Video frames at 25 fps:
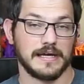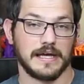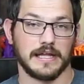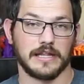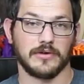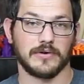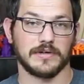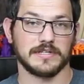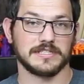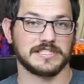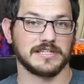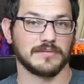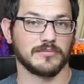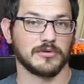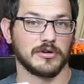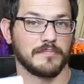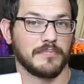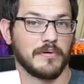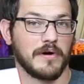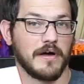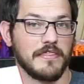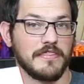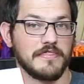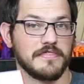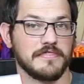Until I stumbled
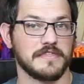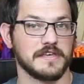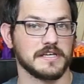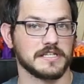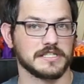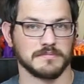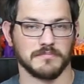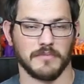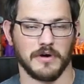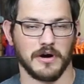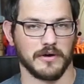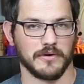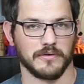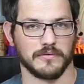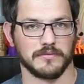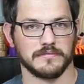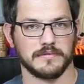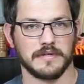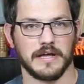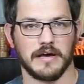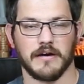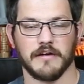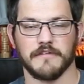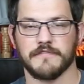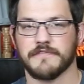upon this model.
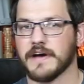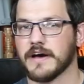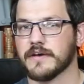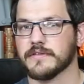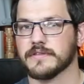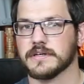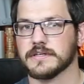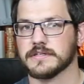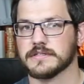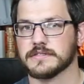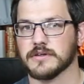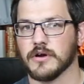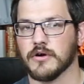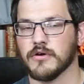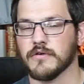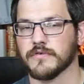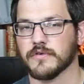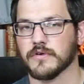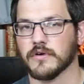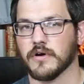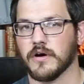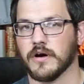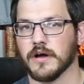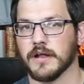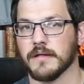Now I found this
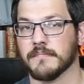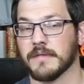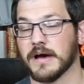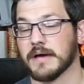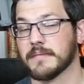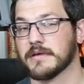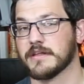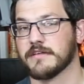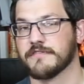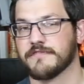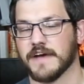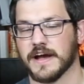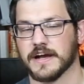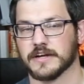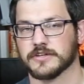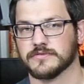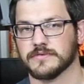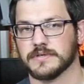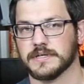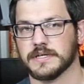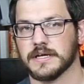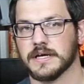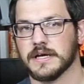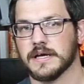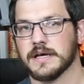over on my
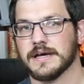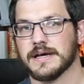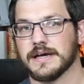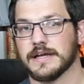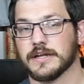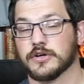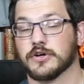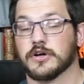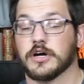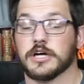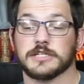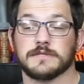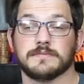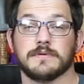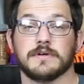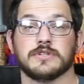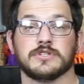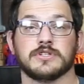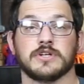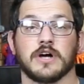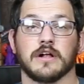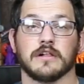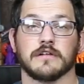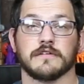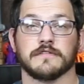manufactory, and it cost me
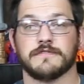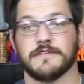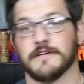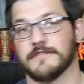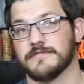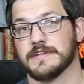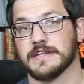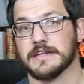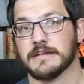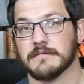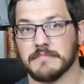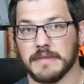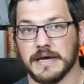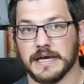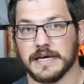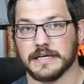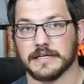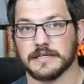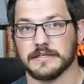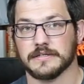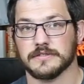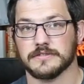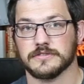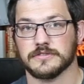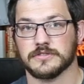$1.50 to
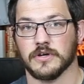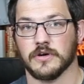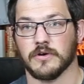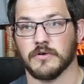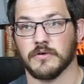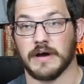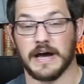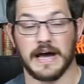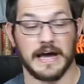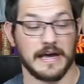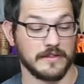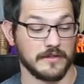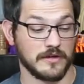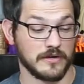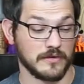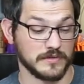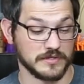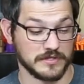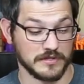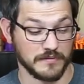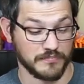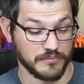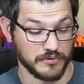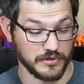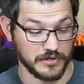make. So I thought it
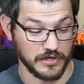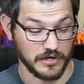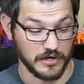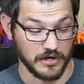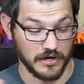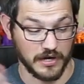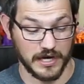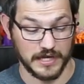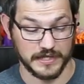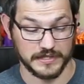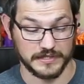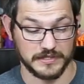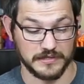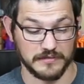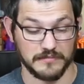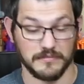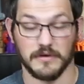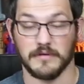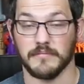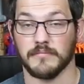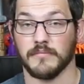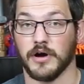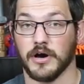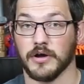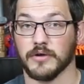was a pretty
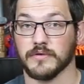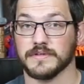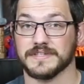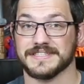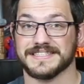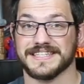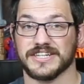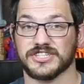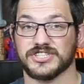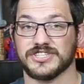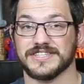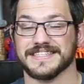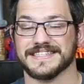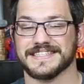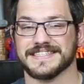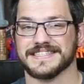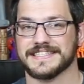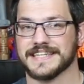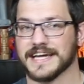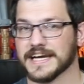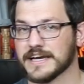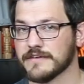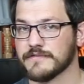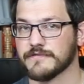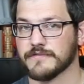awesome model. This is actually the
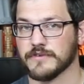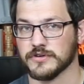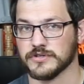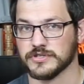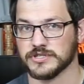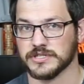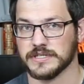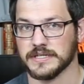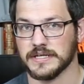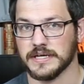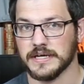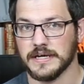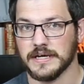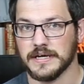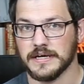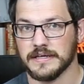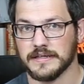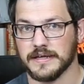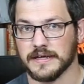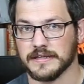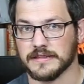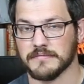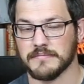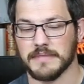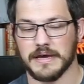second version
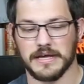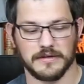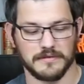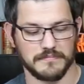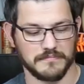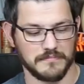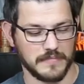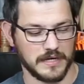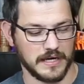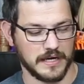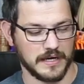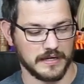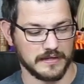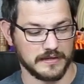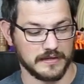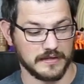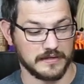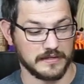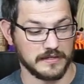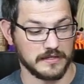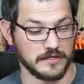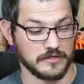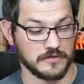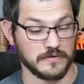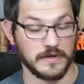that
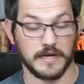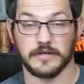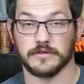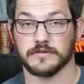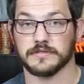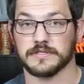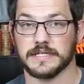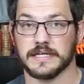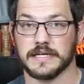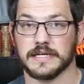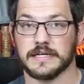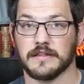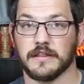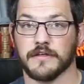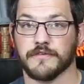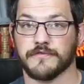the creator did.